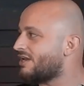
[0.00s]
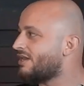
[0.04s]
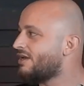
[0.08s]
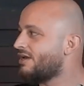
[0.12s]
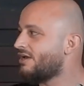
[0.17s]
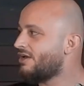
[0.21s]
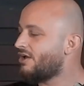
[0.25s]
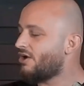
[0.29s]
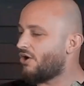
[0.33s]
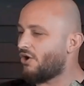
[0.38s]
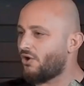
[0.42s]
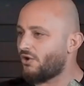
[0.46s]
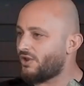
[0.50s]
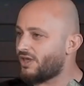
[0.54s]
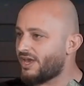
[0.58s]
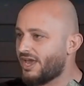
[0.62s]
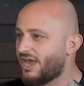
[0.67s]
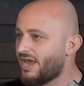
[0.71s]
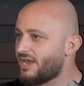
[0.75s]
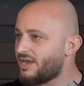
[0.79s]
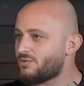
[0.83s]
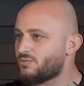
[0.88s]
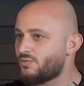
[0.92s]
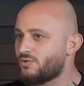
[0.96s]
Yeah. All I
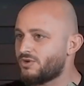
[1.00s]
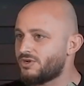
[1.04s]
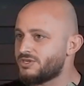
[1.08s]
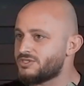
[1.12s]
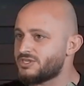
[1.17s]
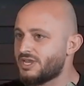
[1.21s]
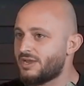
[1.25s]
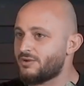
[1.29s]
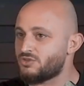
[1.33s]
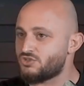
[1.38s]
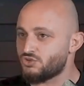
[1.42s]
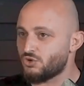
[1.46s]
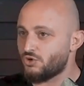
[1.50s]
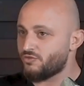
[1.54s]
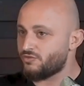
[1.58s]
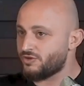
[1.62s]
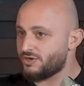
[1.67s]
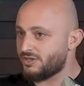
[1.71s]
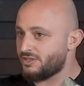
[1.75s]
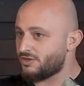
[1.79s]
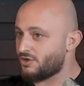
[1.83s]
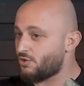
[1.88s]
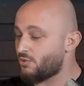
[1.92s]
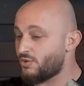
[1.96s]
had was I drove
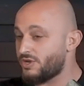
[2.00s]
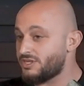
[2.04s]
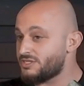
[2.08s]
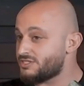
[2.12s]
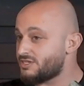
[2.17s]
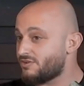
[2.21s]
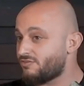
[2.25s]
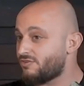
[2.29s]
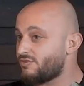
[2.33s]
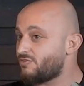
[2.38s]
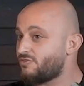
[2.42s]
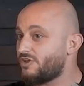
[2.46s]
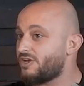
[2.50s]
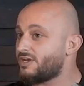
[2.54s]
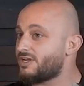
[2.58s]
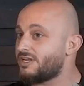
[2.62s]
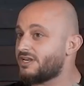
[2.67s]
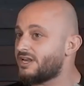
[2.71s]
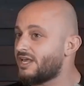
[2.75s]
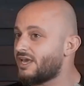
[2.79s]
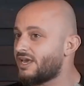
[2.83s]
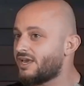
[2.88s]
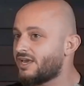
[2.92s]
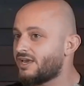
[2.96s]
into the Queens every
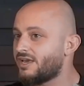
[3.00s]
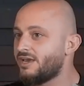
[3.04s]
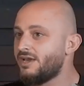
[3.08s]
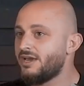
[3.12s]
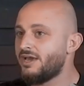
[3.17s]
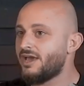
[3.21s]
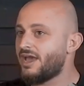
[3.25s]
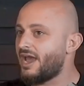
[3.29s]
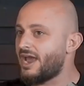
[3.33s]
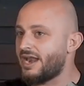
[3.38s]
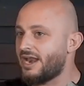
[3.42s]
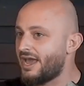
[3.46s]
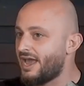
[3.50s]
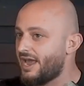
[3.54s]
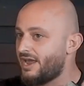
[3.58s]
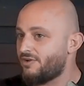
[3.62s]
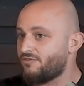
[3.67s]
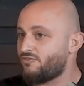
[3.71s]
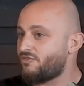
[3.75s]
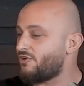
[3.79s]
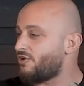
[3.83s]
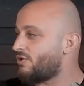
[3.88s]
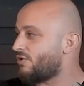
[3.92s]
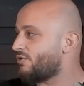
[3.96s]
fucking day and I had
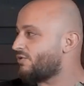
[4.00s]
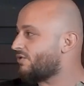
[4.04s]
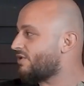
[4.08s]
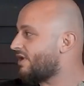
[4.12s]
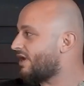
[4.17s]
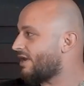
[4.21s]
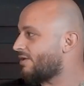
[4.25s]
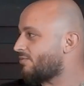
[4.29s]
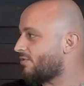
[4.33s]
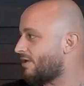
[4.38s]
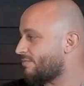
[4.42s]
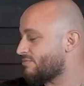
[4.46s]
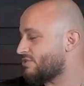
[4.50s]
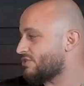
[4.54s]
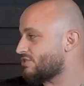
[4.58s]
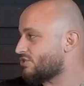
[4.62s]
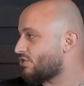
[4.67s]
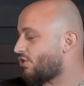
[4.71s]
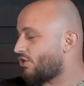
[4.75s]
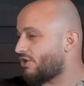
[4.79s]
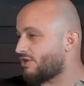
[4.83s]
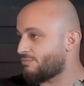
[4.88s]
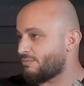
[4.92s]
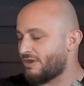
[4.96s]
a phone and I'm just
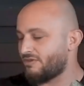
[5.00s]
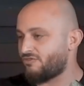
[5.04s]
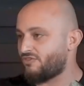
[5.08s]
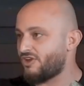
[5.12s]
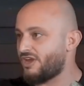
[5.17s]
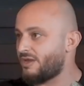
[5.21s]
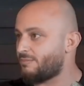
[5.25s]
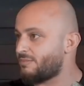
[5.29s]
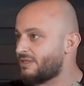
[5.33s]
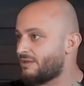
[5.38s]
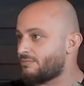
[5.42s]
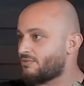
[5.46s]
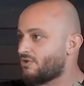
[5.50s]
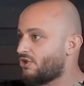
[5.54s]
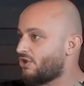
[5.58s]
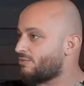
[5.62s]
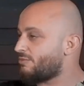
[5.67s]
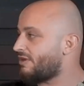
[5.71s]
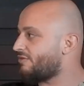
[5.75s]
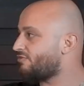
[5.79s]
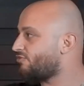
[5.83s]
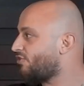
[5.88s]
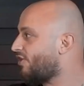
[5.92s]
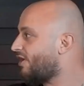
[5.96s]
calling my family, I'm
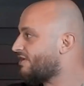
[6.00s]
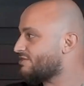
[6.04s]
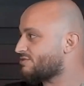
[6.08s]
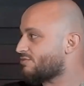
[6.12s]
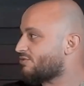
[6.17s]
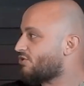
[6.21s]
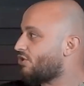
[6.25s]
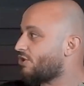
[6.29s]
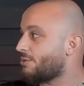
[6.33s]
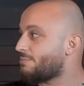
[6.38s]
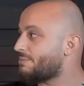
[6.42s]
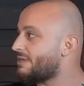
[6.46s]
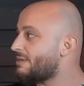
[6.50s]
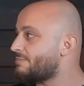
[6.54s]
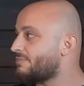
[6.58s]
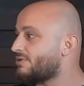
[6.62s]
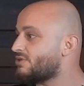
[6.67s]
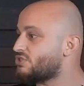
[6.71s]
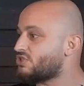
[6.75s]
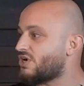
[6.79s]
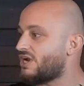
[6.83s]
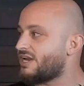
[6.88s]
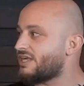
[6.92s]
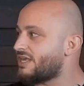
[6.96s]
calling my friends, I'm calling
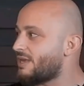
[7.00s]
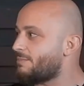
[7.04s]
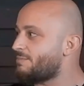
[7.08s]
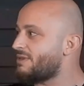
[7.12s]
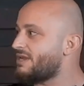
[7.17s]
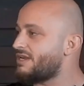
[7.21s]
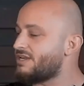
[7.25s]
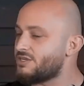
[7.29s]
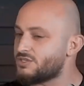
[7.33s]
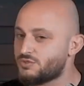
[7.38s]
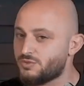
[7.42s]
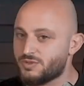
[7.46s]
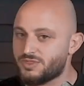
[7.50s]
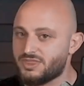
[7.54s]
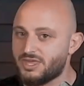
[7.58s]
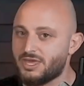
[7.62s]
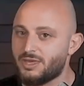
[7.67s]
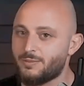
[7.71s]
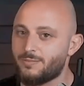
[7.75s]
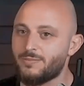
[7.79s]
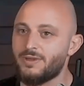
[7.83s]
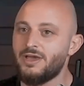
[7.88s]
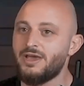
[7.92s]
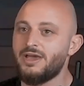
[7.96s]
people to try to get meetings with
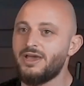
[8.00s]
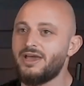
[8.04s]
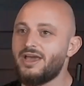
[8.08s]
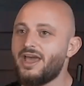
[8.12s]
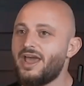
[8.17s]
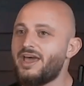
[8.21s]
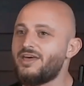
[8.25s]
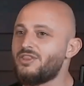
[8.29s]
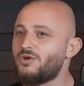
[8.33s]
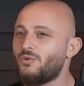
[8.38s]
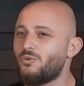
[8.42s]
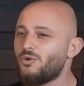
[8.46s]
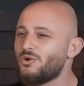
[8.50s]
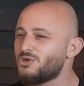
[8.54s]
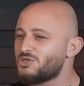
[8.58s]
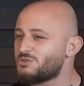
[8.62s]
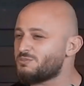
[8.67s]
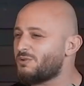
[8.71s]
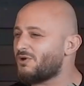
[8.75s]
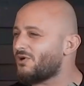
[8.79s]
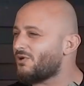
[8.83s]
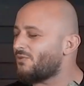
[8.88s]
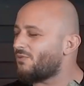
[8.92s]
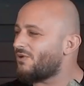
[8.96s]
them. And the
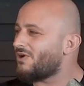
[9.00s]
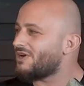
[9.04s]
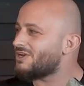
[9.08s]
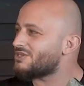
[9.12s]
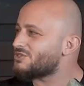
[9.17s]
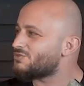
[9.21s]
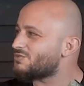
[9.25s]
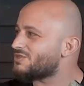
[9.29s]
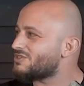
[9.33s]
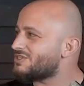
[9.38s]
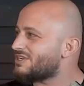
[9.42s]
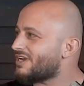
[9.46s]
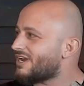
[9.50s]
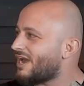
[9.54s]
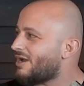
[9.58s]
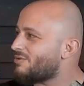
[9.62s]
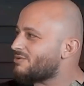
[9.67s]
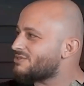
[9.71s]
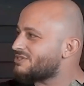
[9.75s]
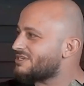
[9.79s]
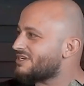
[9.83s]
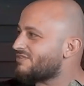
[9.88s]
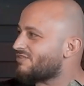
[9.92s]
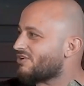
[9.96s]
worst part was like I
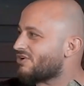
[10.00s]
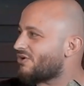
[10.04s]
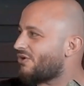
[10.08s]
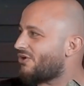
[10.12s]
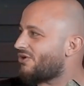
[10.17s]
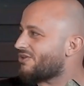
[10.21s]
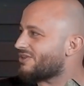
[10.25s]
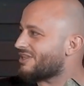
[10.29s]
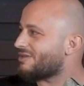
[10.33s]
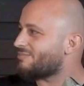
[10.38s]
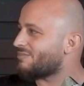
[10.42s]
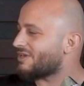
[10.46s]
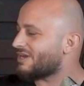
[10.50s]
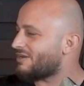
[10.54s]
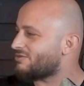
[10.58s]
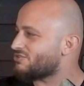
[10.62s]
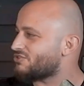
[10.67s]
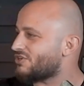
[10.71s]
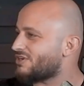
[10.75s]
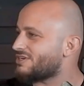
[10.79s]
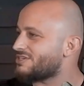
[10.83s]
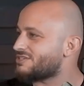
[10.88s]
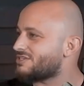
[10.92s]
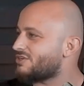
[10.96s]
wasn't even calling them like I'm
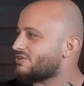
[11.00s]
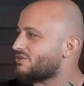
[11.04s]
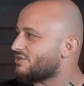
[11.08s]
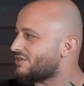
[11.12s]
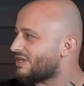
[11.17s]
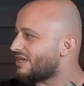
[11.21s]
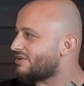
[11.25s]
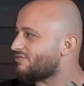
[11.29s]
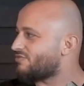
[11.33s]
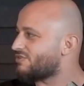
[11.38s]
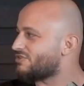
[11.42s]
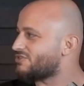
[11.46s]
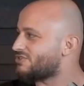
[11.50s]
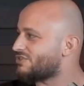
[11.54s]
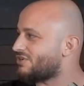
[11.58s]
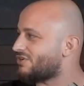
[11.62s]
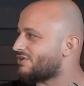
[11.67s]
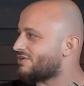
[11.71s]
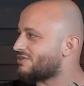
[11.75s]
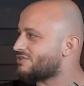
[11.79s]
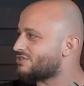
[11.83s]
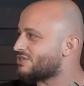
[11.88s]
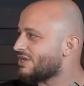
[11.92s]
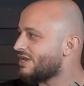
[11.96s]
trying to sell you life
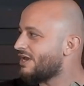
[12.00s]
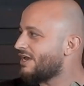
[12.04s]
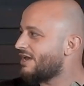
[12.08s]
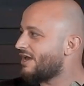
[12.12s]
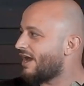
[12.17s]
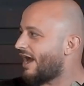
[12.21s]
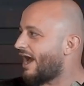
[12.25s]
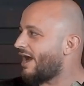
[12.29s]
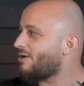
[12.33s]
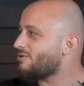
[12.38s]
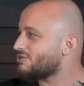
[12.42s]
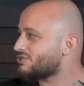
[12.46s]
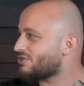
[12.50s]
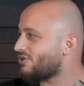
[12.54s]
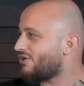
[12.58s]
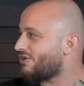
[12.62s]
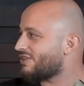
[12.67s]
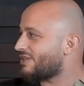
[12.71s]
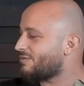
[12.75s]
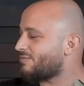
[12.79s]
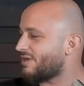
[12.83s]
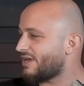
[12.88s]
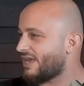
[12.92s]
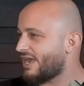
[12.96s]
insurance. I was
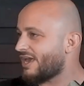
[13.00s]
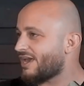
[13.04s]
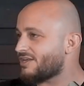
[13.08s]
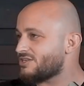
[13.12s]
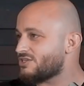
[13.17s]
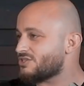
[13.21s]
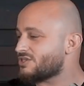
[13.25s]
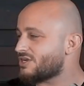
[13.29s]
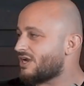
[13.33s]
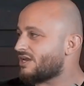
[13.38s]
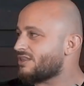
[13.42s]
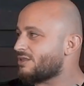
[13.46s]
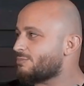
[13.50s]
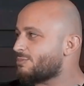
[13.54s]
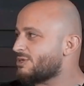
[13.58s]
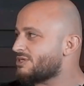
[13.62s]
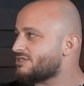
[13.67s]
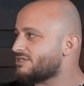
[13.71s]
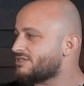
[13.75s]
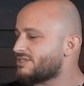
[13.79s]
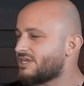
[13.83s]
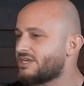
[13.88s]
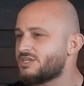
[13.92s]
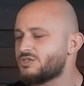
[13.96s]
calling them like, hey, I just got in the
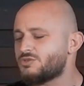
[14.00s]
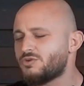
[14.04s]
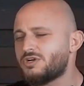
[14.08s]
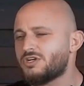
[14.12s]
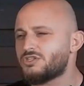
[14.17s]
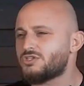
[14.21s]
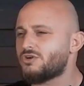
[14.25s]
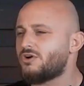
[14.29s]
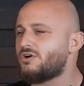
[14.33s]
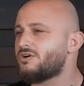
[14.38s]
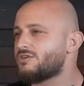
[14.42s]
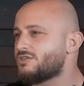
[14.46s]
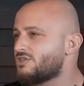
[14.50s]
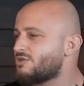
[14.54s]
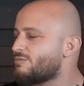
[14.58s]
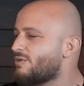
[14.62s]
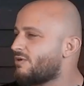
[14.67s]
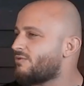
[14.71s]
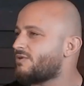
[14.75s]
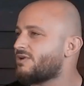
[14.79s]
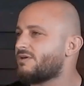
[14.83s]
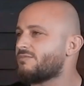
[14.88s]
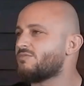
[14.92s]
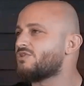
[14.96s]
business. I just want to talk to you
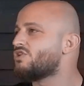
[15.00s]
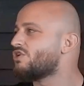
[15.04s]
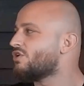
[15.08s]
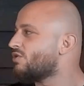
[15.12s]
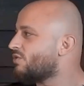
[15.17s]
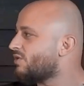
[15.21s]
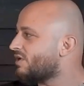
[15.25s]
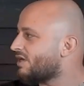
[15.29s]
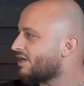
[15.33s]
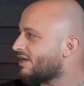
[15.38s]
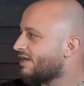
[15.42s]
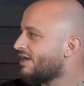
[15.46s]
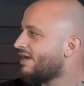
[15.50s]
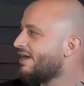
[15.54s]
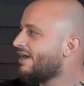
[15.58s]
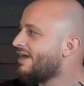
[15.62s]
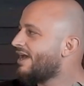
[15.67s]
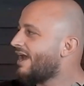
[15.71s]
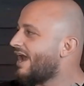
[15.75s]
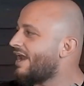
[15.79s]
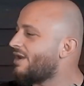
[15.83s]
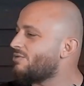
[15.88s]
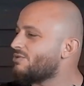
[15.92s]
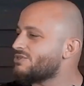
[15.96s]
about what I'm doing.
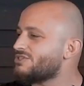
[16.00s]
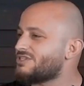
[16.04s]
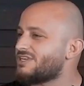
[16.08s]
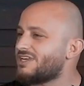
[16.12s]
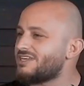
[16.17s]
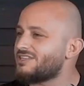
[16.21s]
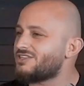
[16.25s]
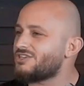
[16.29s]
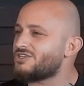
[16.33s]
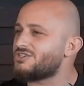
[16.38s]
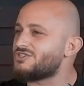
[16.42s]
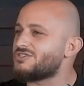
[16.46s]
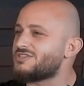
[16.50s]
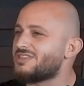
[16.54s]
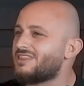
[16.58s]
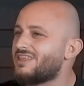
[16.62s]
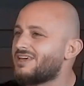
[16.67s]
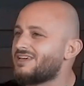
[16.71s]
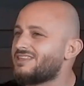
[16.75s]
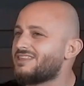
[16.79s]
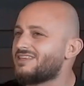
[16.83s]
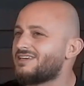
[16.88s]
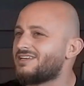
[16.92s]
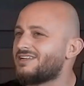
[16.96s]
And it was like this,
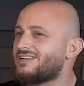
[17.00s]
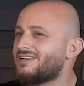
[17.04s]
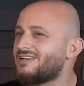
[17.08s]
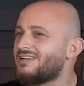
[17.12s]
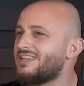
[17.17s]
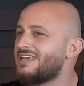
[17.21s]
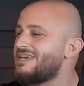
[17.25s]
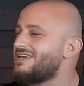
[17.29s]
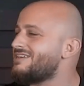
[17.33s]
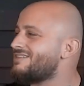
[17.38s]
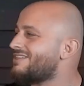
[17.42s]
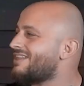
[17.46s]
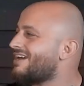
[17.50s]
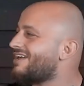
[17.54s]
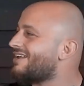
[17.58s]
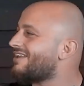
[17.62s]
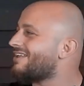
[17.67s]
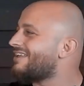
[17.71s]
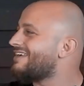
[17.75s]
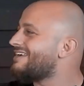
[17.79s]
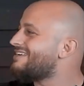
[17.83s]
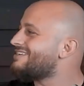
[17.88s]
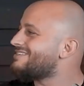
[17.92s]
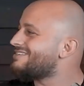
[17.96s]
like not
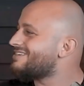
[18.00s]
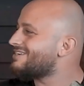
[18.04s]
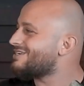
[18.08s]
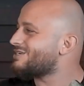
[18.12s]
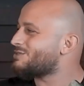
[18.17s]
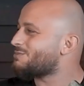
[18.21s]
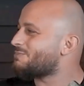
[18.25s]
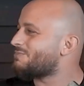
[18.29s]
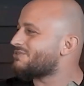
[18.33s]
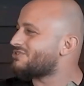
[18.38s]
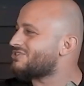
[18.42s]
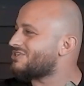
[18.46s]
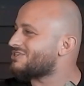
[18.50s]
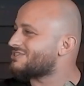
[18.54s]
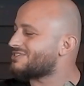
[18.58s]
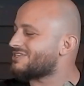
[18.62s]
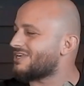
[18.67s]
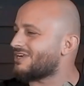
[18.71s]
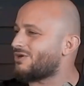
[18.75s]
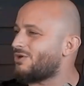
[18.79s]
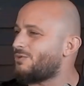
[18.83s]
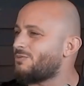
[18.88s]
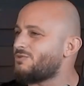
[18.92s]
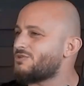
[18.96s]
laziest, but just
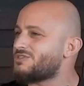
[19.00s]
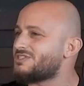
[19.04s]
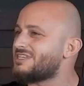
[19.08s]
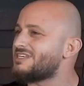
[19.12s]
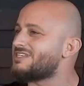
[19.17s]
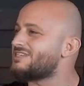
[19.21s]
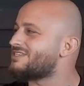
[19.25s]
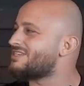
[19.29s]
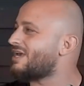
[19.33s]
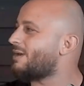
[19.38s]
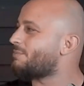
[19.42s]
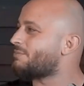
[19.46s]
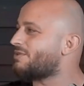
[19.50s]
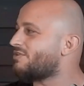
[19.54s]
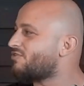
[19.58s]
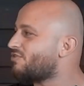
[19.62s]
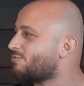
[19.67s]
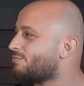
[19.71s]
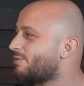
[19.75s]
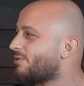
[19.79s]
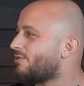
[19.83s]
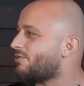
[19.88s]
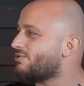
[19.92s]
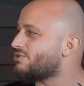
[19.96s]
like almost deceptive
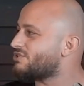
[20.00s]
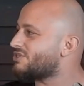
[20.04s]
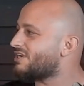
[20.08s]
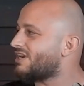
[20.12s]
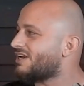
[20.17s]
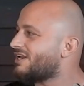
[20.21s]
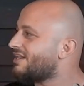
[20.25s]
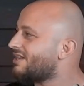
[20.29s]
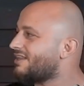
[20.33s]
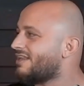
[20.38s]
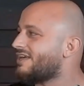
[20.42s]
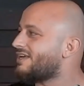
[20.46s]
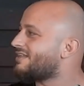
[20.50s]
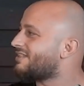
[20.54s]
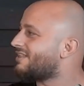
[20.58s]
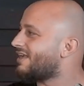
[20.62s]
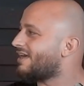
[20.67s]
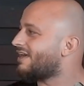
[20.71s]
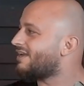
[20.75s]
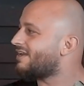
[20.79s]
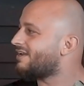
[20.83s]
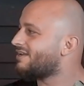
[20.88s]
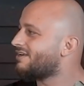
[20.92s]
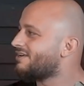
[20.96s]
approach. And I didn't like
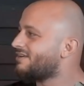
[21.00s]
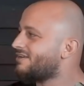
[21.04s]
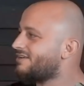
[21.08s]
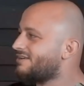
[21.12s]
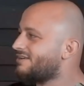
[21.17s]
it.